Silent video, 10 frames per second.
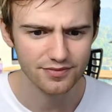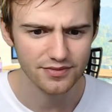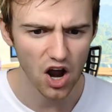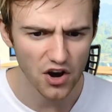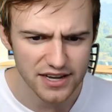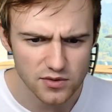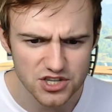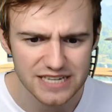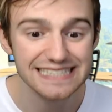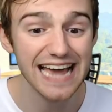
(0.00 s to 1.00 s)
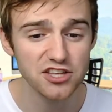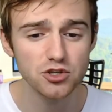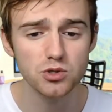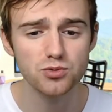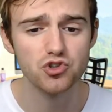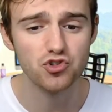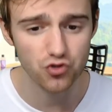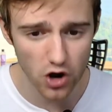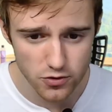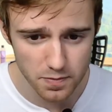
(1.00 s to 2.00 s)
Our next question is, can you use
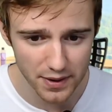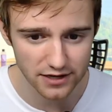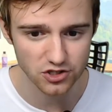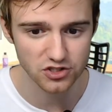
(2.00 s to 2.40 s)
drone pictures